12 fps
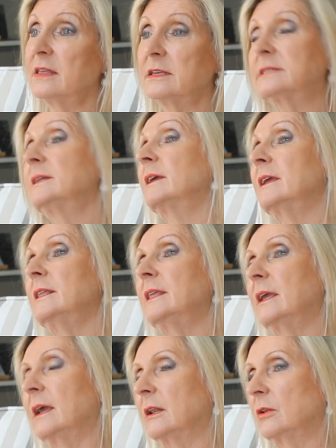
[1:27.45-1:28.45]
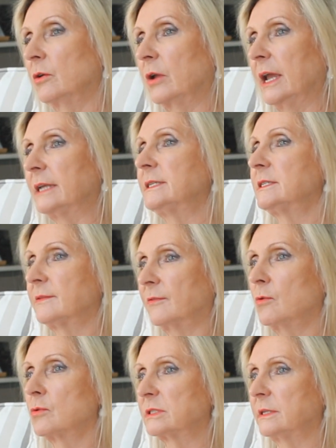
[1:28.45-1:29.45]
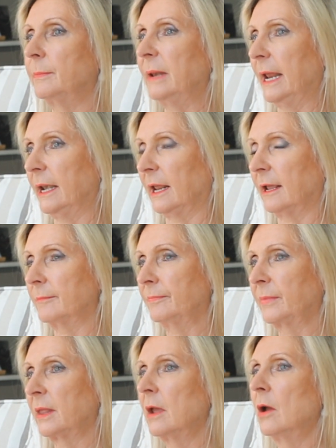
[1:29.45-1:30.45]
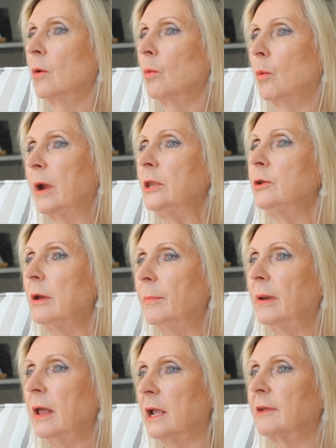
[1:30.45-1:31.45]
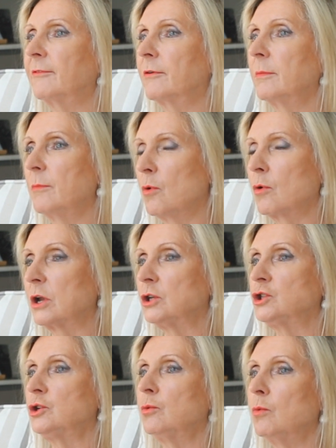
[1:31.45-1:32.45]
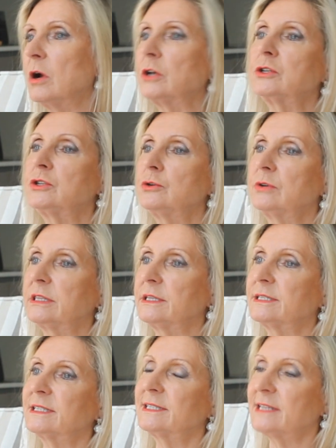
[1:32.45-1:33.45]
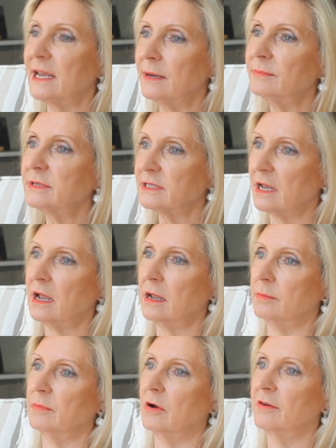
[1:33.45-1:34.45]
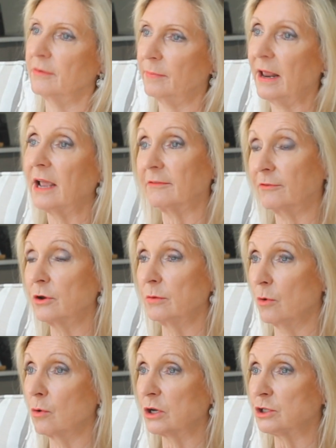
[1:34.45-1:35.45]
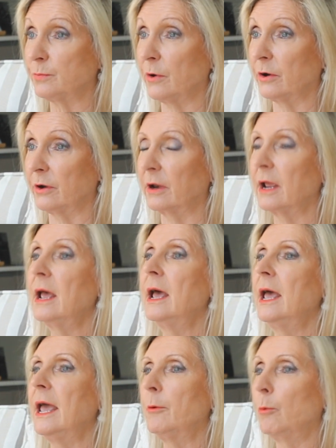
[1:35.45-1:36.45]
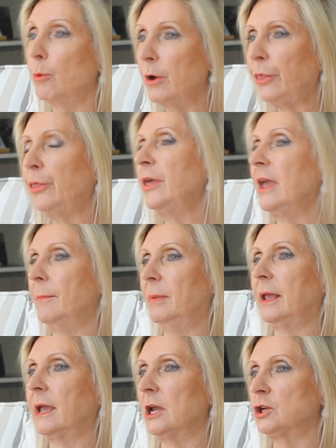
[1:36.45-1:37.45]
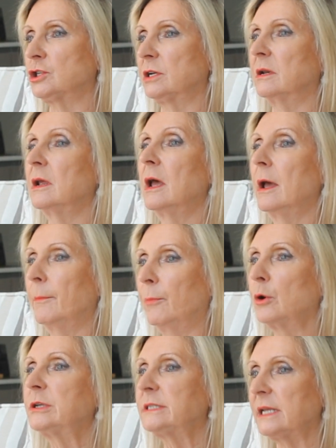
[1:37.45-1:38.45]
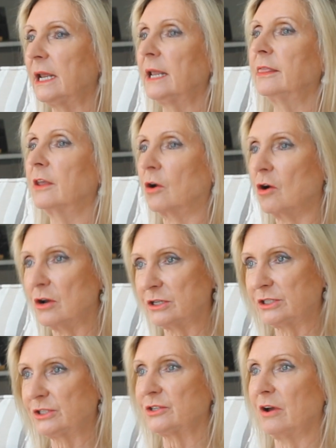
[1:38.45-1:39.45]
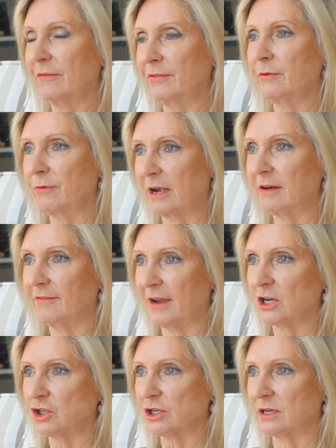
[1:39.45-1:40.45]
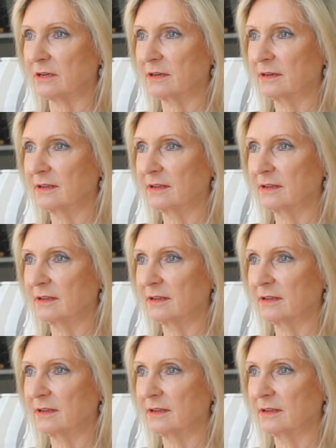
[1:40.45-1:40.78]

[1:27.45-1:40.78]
The second thing I'd look at is, of course, the planning. When you're applying for a mortgage, you want to, at the same time of applying for your mortgage bond, with the application, put in the costs of the renovation.